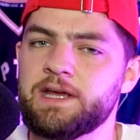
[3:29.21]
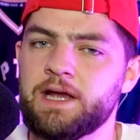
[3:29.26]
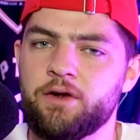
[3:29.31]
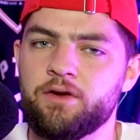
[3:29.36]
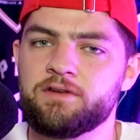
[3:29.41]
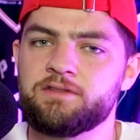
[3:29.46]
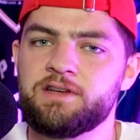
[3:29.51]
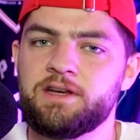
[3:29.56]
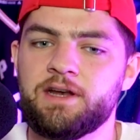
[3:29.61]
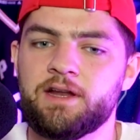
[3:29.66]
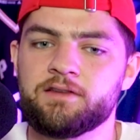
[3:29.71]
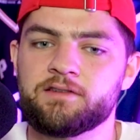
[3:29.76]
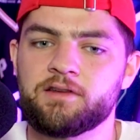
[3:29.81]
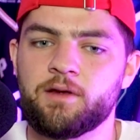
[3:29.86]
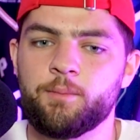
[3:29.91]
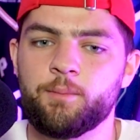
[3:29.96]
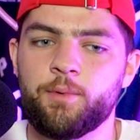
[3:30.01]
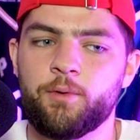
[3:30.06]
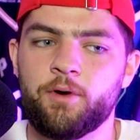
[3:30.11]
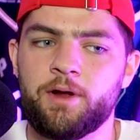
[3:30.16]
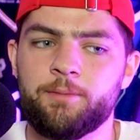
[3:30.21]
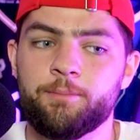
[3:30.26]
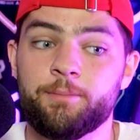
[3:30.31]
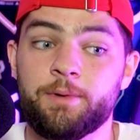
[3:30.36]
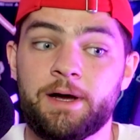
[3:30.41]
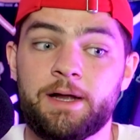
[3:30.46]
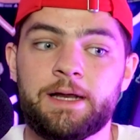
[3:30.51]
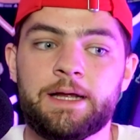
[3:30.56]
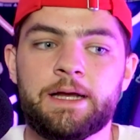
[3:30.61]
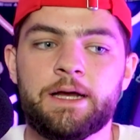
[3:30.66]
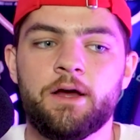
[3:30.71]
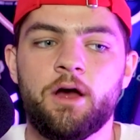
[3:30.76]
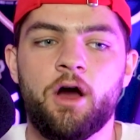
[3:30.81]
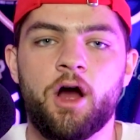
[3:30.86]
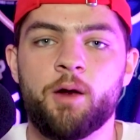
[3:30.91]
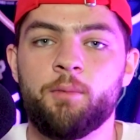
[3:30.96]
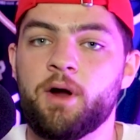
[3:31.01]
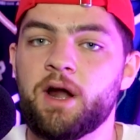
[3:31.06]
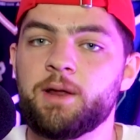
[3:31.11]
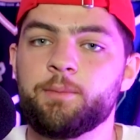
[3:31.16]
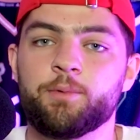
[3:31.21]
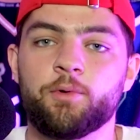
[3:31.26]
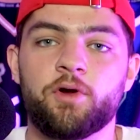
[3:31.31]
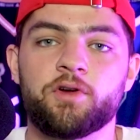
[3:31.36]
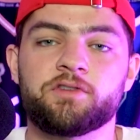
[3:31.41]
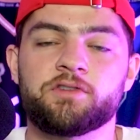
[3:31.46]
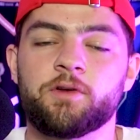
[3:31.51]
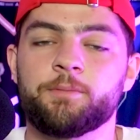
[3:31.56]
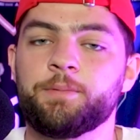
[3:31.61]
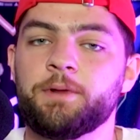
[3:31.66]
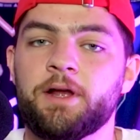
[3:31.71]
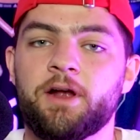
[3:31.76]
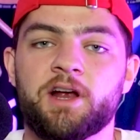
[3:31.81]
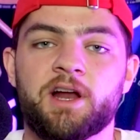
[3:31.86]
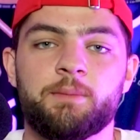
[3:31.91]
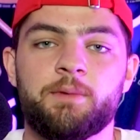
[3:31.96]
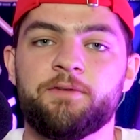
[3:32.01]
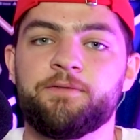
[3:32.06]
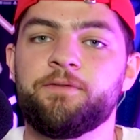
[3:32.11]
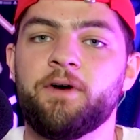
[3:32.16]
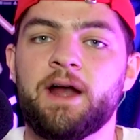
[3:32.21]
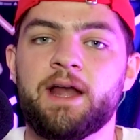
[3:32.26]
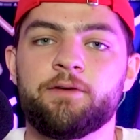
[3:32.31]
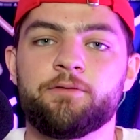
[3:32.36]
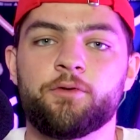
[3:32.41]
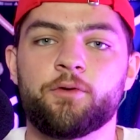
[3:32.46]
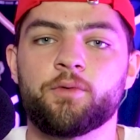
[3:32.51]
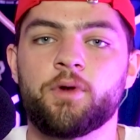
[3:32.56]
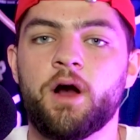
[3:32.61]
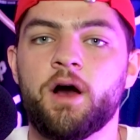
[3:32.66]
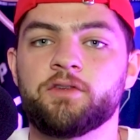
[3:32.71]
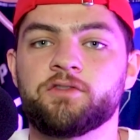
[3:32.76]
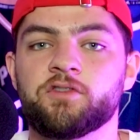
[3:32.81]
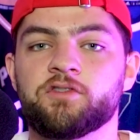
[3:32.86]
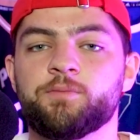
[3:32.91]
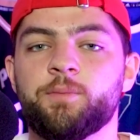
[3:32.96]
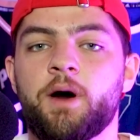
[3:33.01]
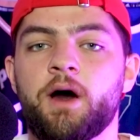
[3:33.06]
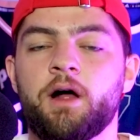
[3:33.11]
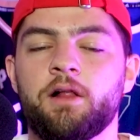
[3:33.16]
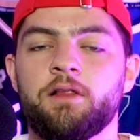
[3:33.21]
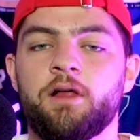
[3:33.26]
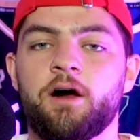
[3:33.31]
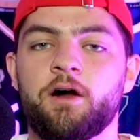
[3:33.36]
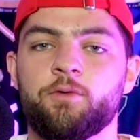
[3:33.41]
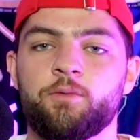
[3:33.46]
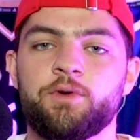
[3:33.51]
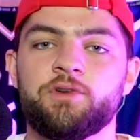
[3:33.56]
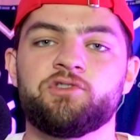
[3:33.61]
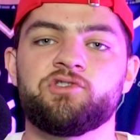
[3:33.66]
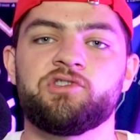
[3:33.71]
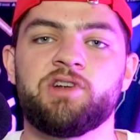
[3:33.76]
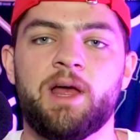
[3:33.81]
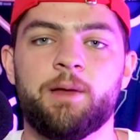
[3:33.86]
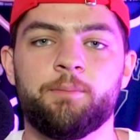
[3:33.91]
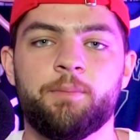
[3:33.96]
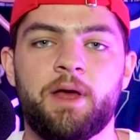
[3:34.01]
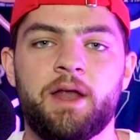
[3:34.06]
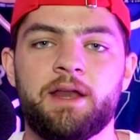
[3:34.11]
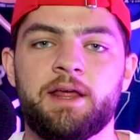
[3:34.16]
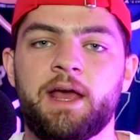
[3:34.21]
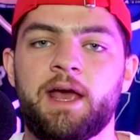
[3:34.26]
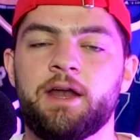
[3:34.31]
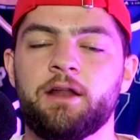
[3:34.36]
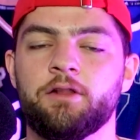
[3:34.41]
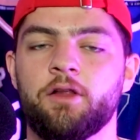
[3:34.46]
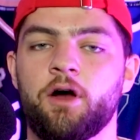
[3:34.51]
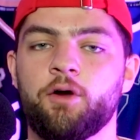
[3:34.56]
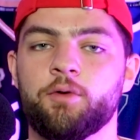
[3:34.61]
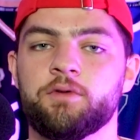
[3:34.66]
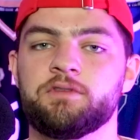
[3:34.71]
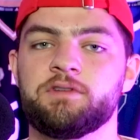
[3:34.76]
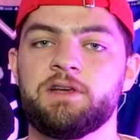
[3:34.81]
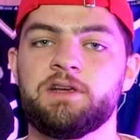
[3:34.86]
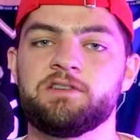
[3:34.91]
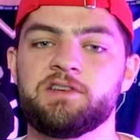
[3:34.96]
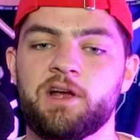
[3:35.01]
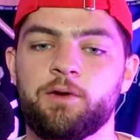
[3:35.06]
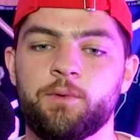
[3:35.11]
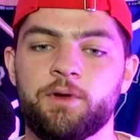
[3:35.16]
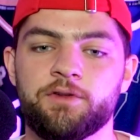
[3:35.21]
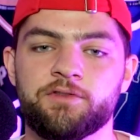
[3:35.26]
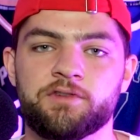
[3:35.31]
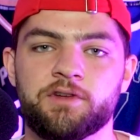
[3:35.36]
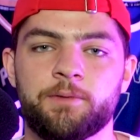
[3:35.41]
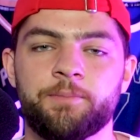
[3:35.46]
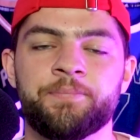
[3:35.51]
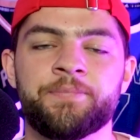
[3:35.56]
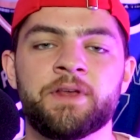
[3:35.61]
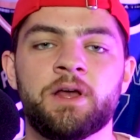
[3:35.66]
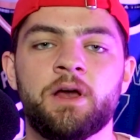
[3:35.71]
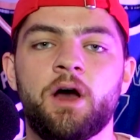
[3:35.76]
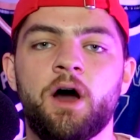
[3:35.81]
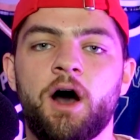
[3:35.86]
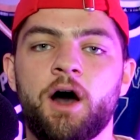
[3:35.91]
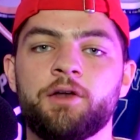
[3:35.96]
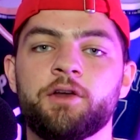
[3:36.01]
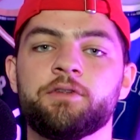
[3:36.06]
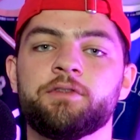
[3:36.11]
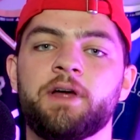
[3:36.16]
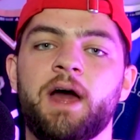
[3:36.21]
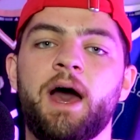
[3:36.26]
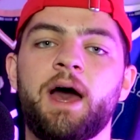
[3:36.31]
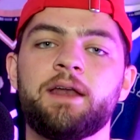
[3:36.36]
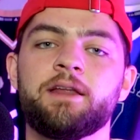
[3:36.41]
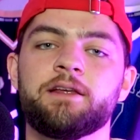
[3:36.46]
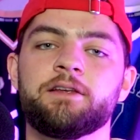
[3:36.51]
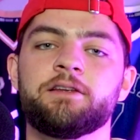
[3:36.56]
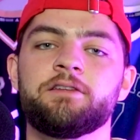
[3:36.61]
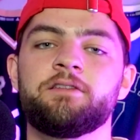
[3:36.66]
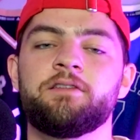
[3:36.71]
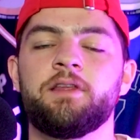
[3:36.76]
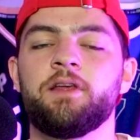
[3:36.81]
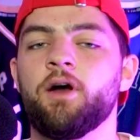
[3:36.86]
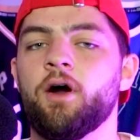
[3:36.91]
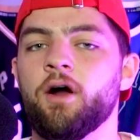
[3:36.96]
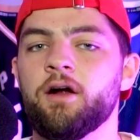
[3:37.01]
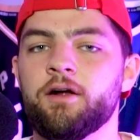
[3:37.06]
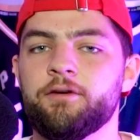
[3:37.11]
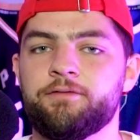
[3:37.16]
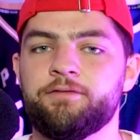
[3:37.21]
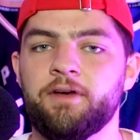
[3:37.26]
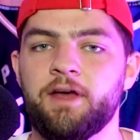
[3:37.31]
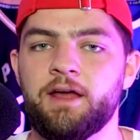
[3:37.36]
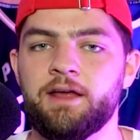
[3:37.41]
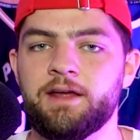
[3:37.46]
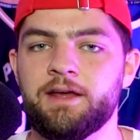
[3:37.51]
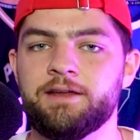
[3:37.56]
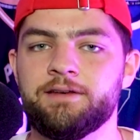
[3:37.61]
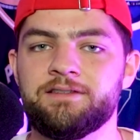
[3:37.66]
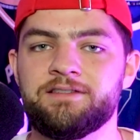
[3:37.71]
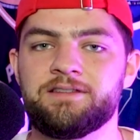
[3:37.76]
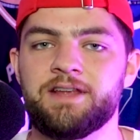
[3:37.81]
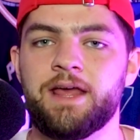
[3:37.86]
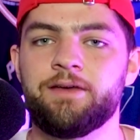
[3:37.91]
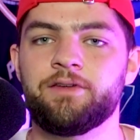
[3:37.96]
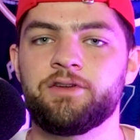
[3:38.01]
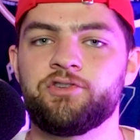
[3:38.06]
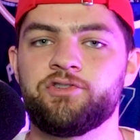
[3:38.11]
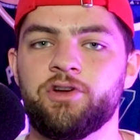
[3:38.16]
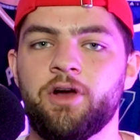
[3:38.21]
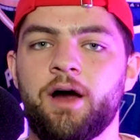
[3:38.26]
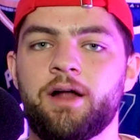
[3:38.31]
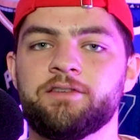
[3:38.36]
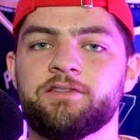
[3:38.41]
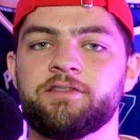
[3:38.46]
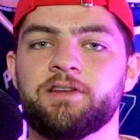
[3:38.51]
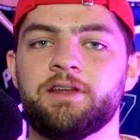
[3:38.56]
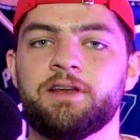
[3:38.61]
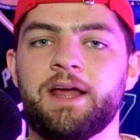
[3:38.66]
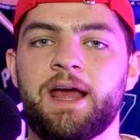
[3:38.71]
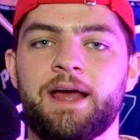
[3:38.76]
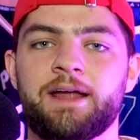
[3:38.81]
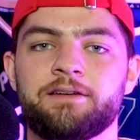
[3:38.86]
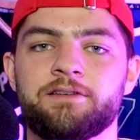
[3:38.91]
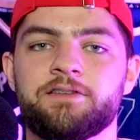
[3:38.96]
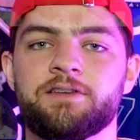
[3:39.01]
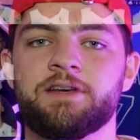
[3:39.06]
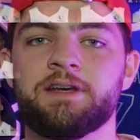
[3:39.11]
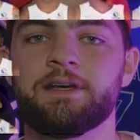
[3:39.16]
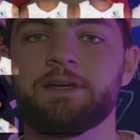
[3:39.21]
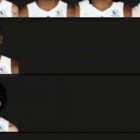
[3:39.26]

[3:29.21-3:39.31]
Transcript: guaranteed at some point, but Armani Brooks is a player going to be fighting for a roster spot along with Champagnie and along with DJ Wilson. Under that is the RFA in David Johnson, and